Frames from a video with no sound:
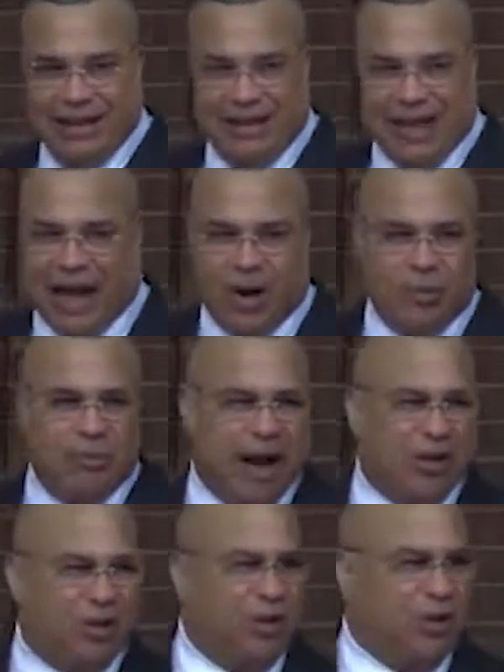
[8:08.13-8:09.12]
got on
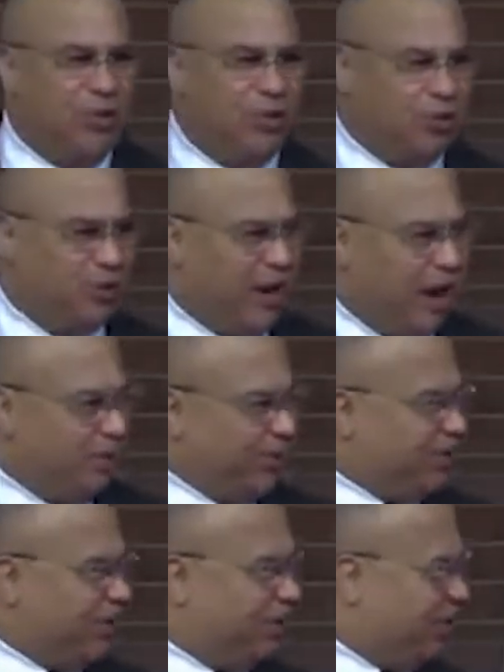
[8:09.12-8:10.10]
my nerves when I was
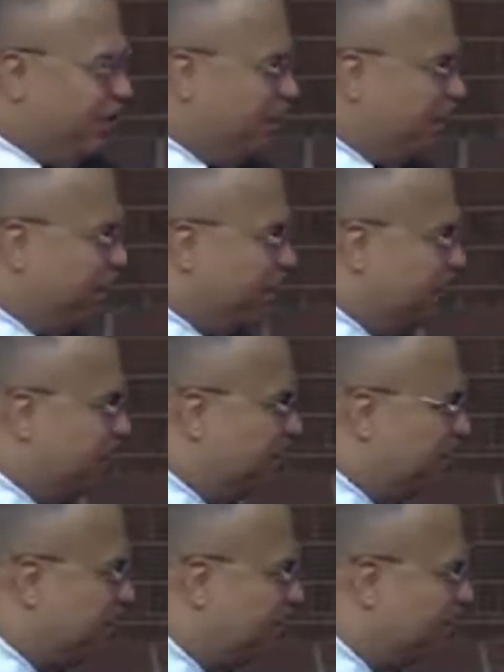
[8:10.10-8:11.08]
studying
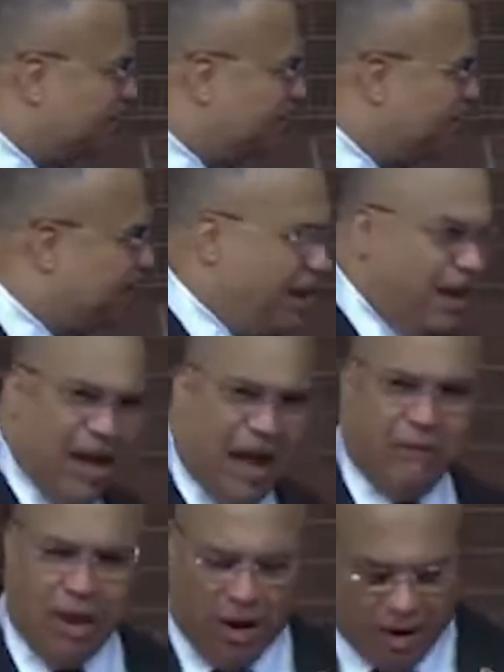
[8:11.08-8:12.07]
this.
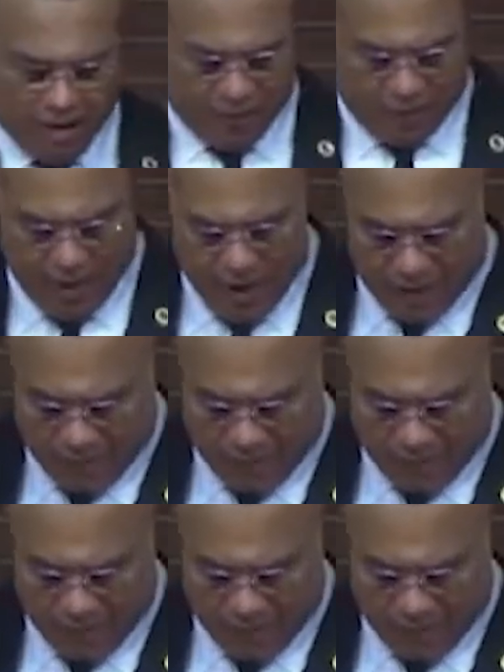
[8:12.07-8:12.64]
Have y'all ever read